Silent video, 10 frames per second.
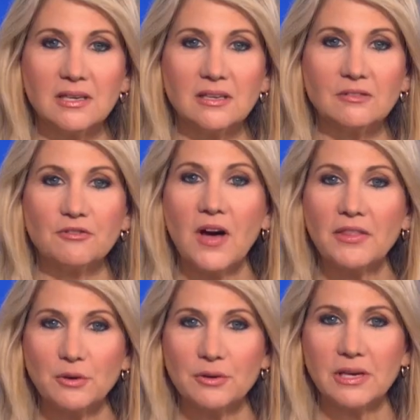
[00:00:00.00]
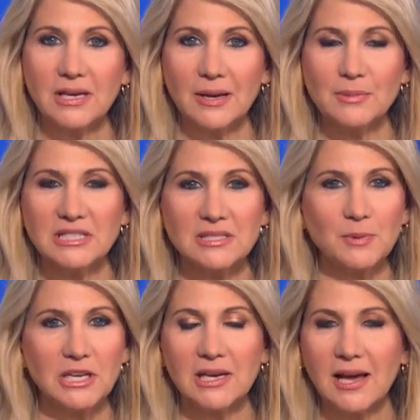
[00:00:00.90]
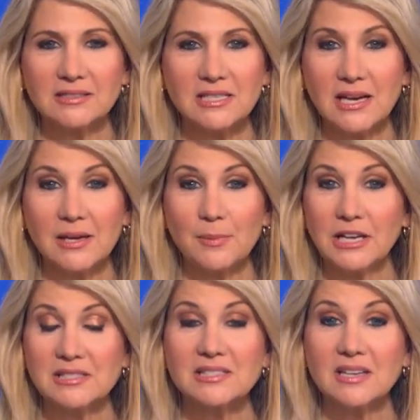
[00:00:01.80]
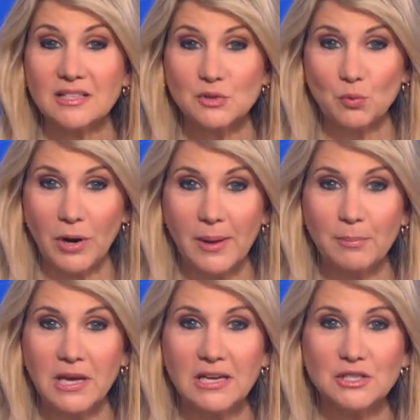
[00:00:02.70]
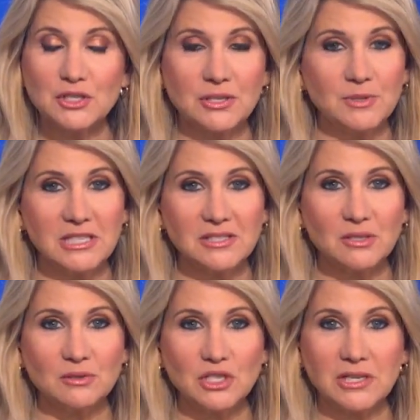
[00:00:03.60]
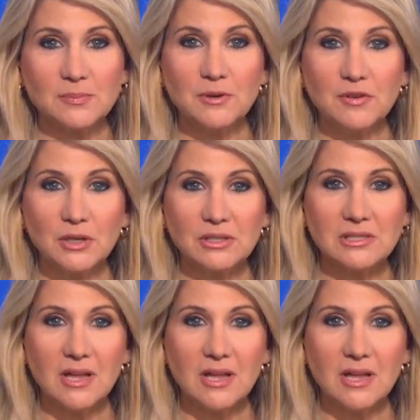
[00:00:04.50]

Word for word: The father of the gunman speaking out today about his son's rampage. CBS 2's Jasmine Viel is